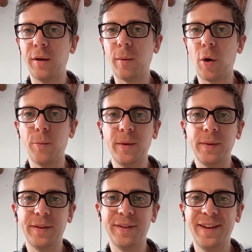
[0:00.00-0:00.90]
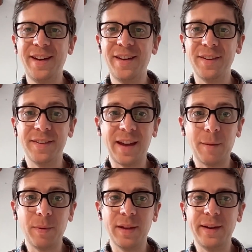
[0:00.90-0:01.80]
And I'm hoping that
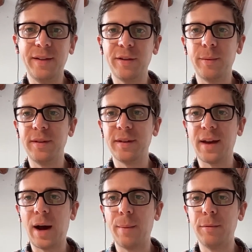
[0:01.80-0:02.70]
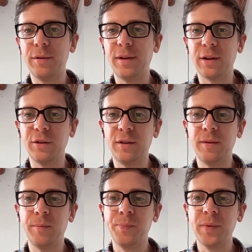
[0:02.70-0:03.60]
sustainability and some of this carbon reduction